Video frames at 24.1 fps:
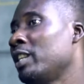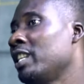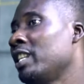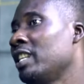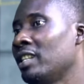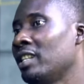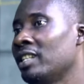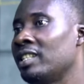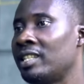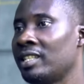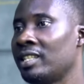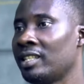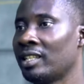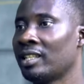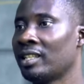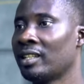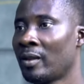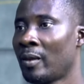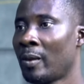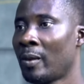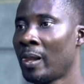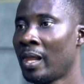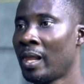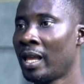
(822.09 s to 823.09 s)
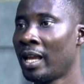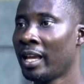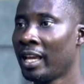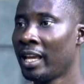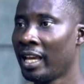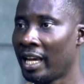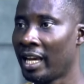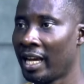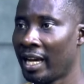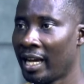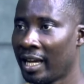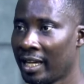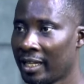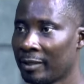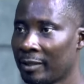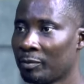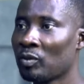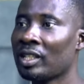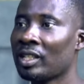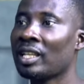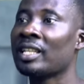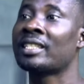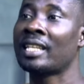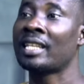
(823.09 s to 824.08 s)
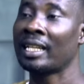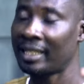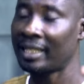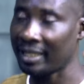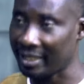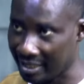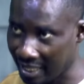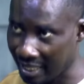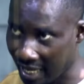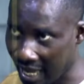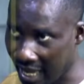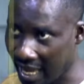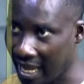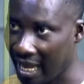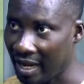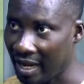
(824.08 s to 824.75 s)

unity okay satisa